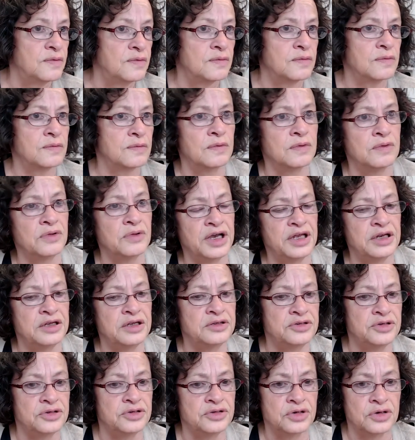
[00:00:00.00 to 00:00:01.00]

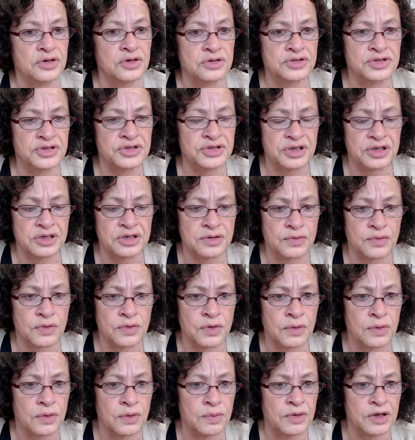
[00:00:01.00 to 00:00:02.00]
related to nursing
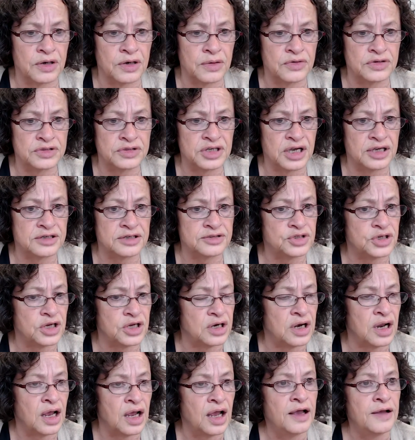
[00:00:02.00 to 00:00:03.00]
recruitment and
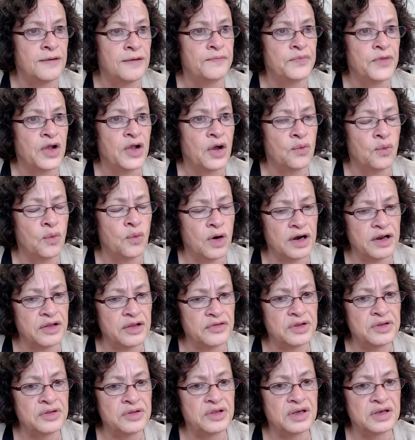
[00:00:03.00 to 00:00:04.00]
retention. One of
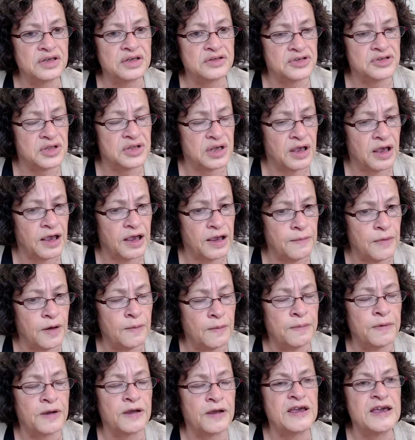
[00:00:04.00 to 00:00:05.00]
the things that came
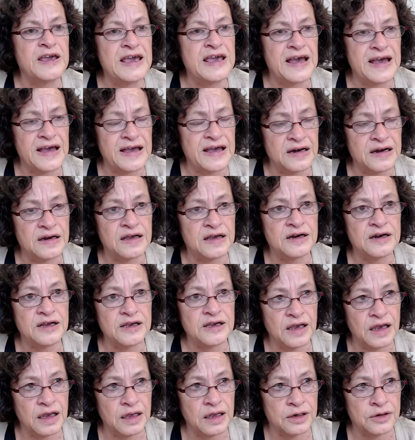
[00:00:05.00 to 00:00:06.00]
up again and
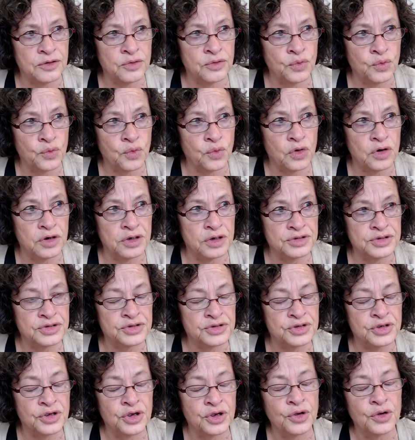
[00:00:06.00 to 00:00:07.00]
again
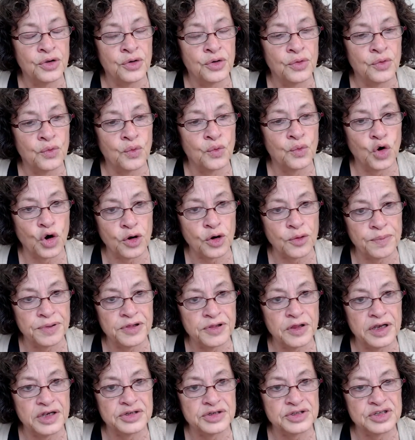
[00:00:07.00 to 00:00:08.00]
was
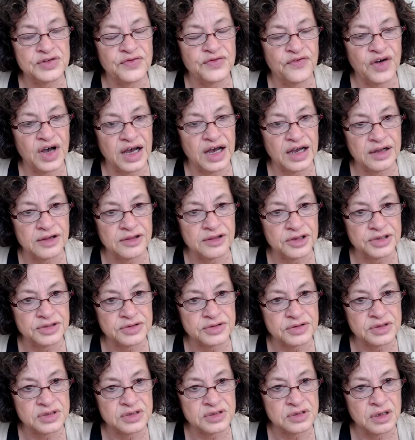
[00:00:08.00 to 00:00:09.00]
workplace
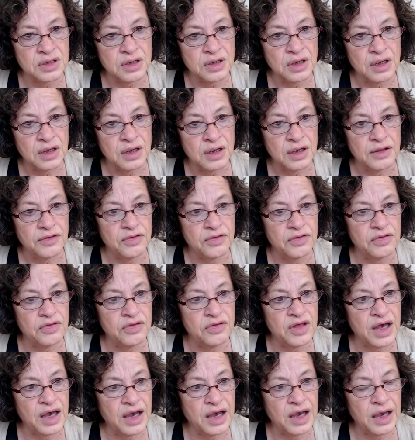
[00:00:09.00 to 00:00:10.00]
violence,
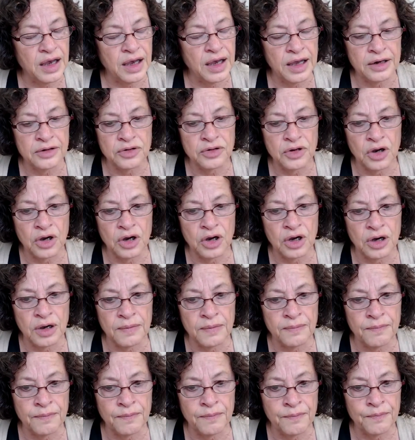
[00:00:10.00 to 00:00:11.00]
that
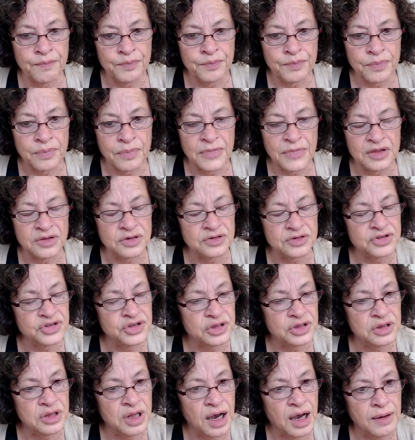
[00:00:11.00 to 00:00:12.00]
there's a
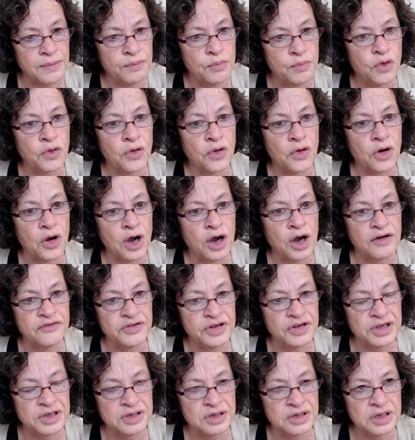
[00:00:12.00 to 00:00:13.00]
lot more of
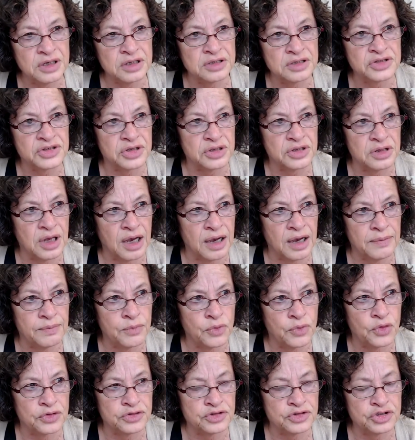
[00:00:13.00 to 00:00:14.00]
it. It's a lot
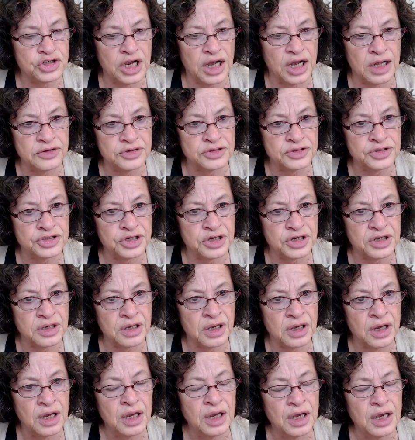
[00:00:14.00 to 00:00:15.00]
more
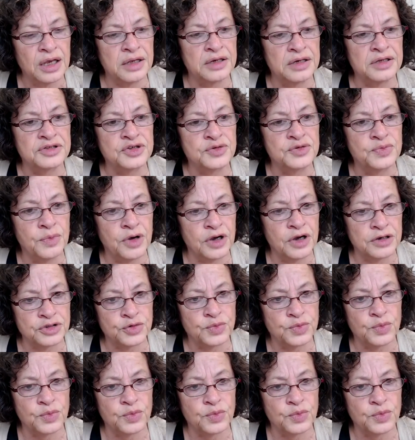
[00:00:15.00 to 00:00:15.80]
challenging, and it's much